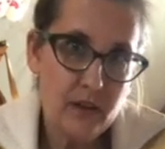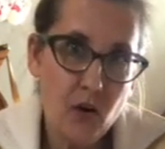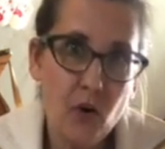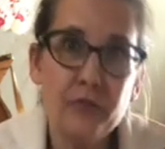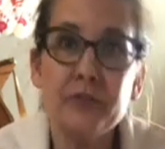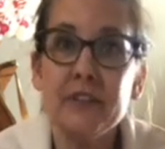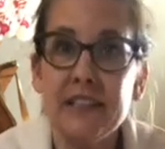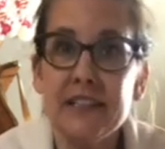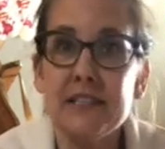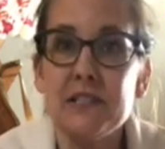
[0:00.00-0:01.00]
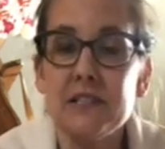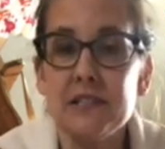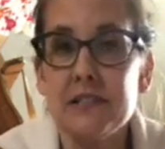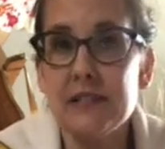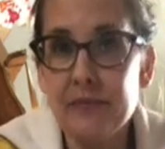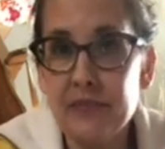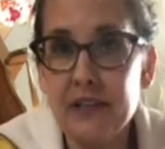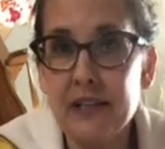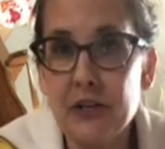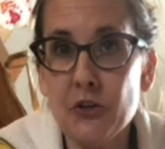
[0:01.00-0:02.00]
Hopefully this is
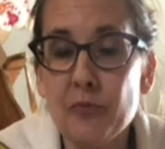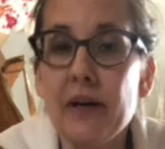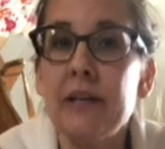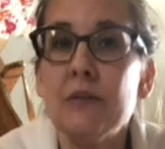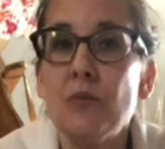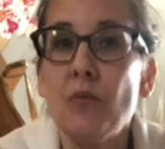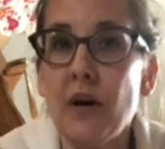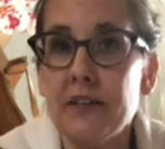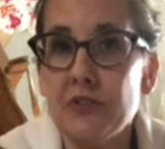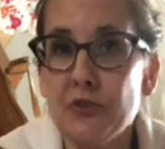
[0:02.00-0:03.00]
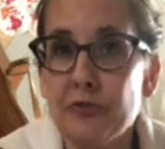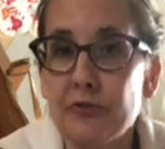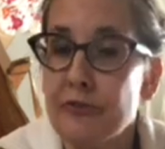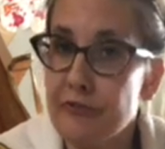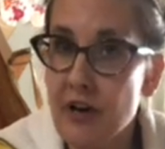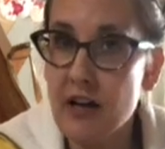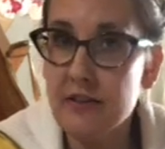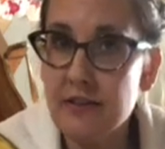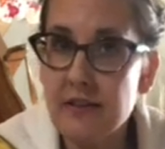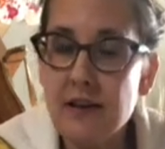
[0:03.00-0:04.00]
something that you might want to do for fun,